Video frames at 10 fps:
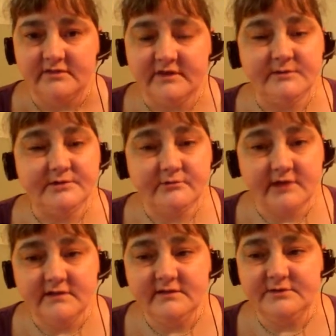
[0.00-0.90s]
They would
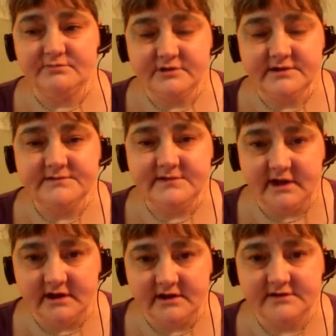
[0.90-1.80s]
greatly
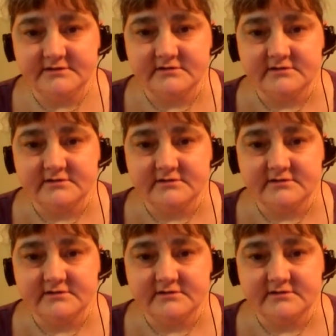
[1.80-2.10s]
appreciate it.